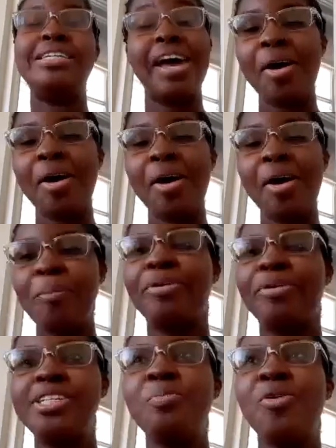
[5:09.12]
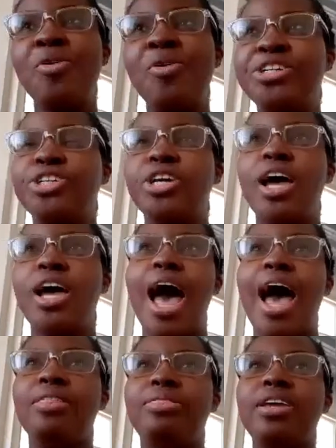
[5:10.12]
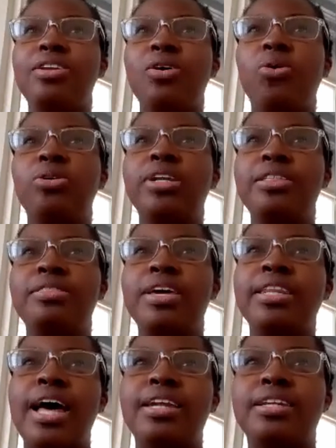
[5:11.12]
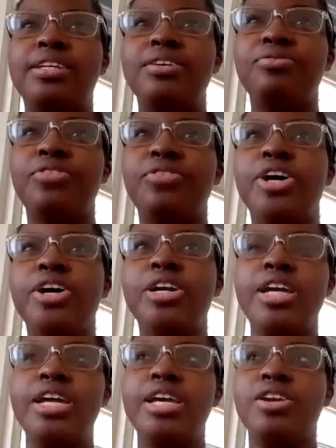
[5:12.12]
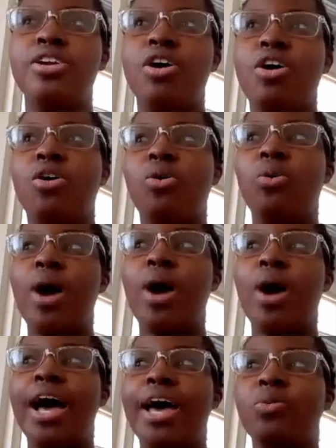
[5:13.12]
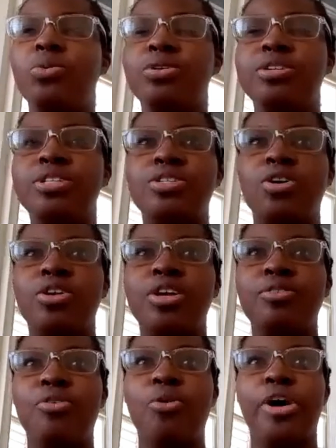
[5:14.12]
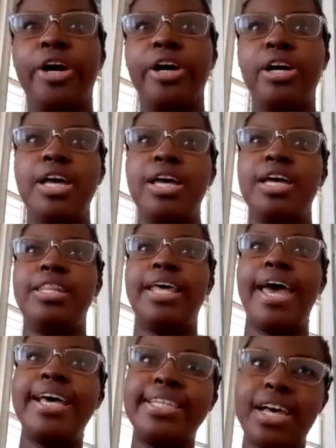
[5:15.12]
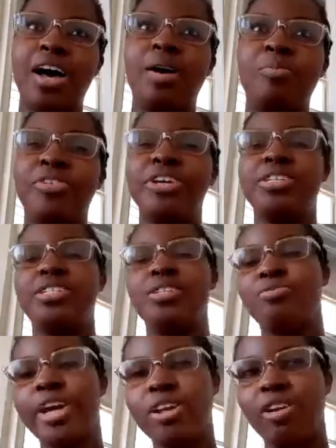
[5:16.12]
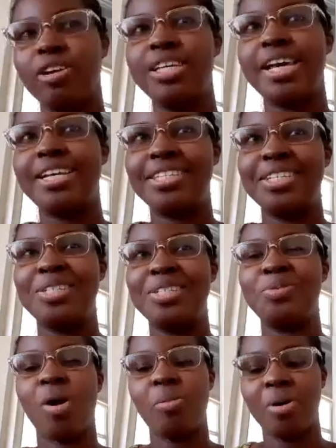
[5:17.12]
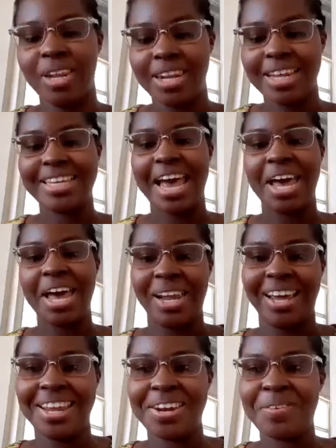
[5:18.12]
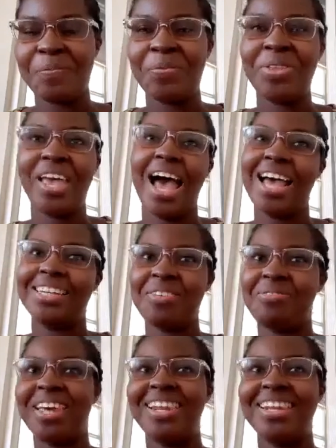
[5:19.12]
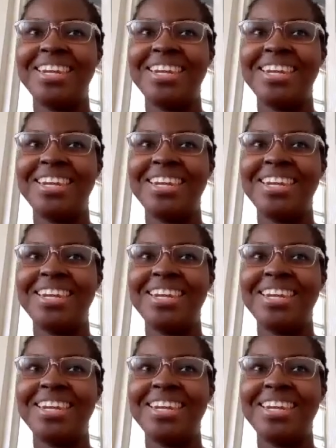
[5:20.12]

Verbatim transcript: Yeah, pretty much. I think the only thing that differed in how I would study for the exam versus regular test is probably the timeline. I definitely